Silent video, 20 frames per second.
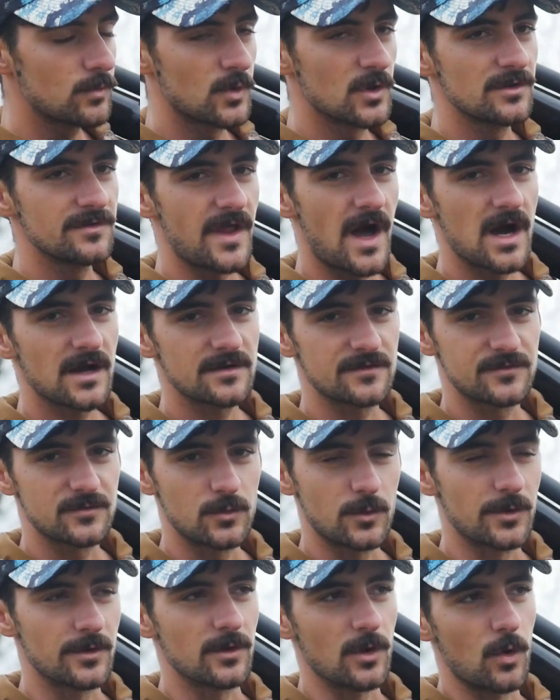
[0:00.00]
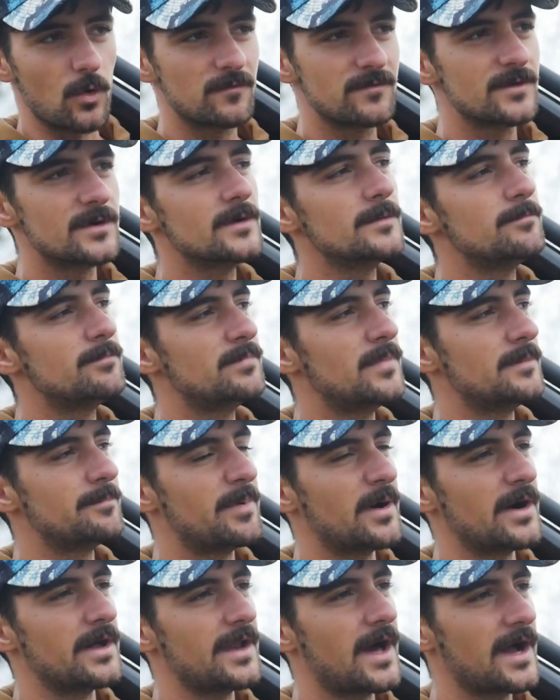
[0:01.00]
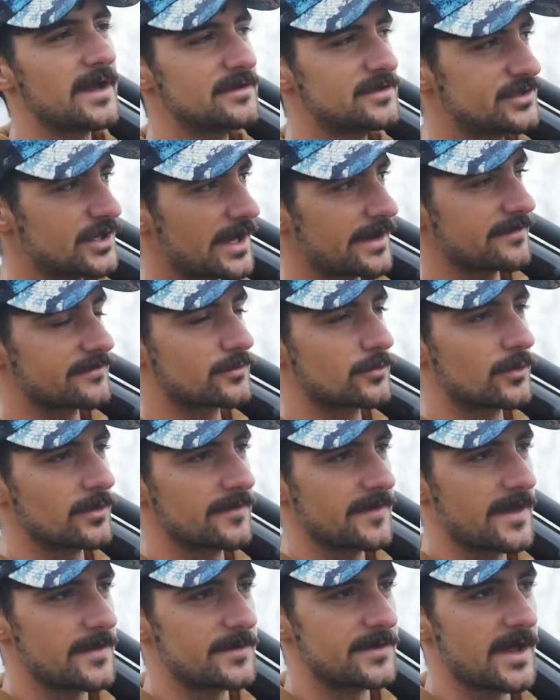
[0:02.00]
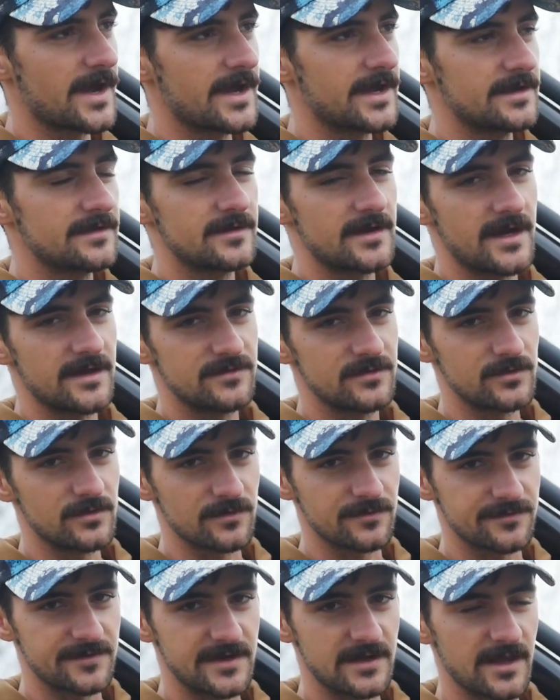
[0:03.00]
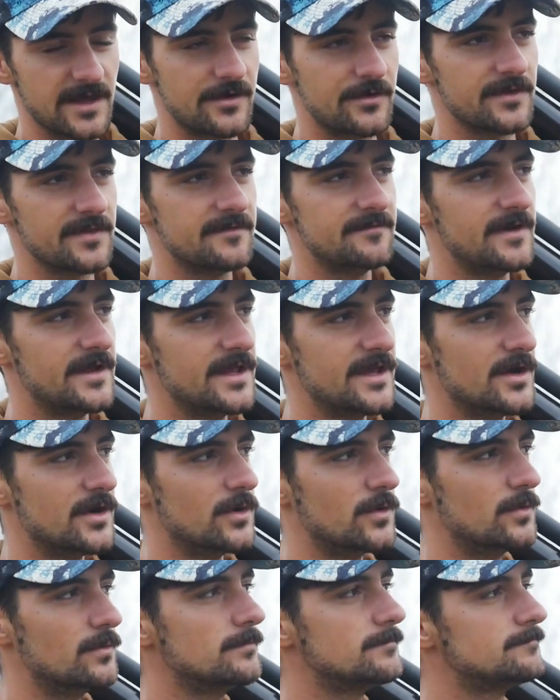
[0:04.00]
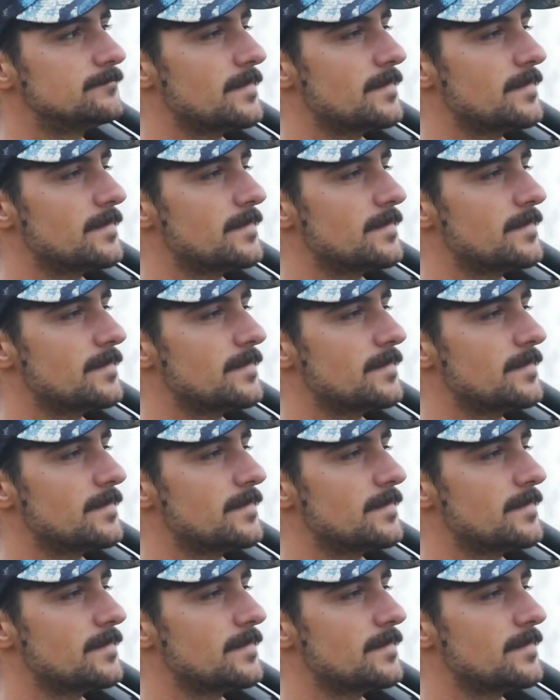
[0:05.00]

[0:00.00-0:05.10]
will knock a squirrel over, but I shot a squirrel the other night, as you'll see later in the video,